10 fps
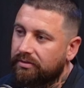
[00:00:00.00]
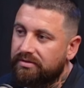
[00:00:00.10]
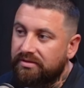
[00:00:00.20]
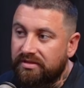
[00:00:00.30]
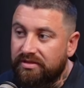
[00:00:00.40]
So his
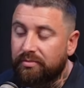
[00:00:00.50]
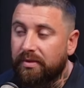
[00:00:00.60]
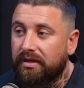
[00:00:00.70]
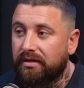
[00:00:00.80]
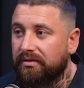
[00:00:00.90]
decision
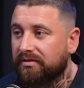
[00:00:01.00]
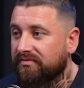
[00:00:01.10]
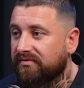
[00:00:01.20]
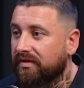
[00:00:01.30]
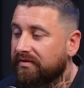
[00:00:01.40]
making
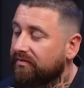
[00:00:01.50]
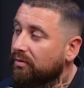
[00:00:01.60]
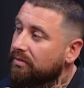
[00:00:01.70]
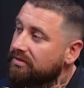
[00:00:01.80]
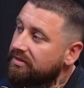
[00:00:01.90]
doesn't fully
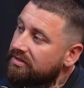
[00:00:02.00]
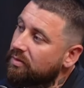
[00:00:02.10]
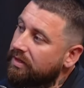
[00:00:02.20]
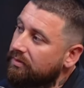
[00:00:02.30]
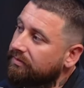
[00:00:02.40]
form until he's
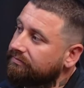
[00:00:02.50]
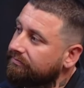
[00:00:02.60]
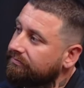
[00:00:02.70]
twenty-one.